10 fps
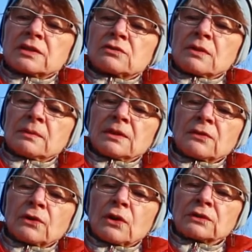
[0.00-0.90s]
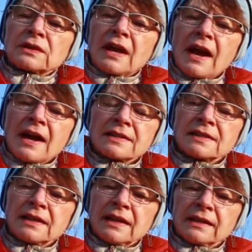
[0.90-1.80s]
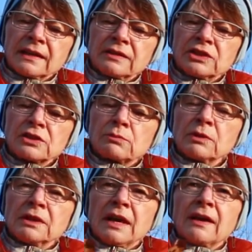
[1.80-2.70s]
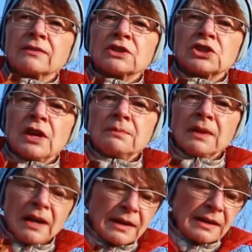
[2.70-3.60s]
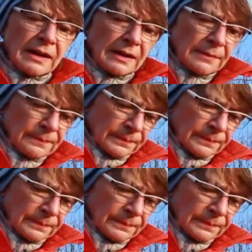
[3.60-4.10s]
extremely difficult to cast and it just wouldn't have the shape that I need.